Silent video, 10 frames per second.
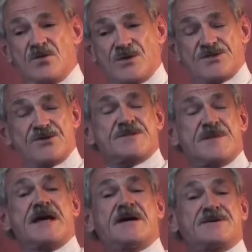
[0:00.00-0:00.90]
was your
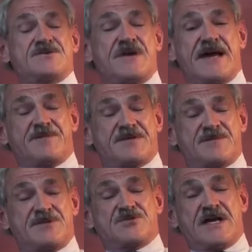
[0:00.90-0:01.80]
spouse who happened
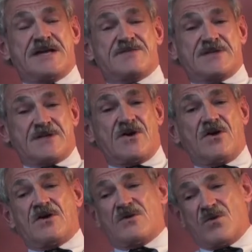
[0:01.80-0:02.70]
to be driving the
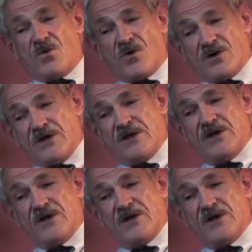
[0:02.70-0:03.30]
car, or